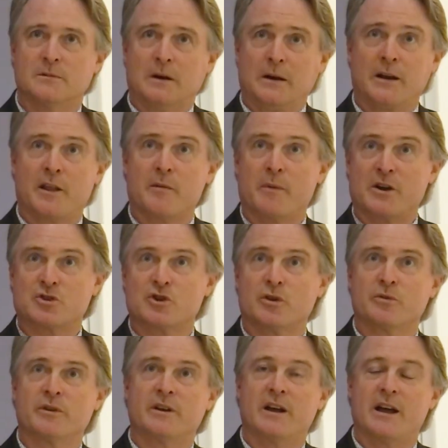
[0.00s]
now that my
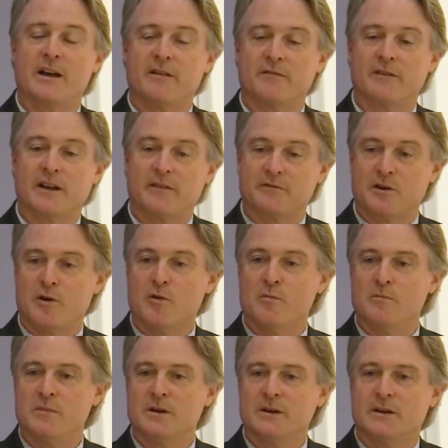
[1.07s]
children have left
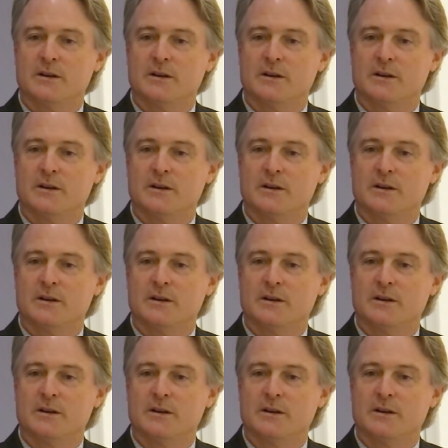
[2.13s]
home,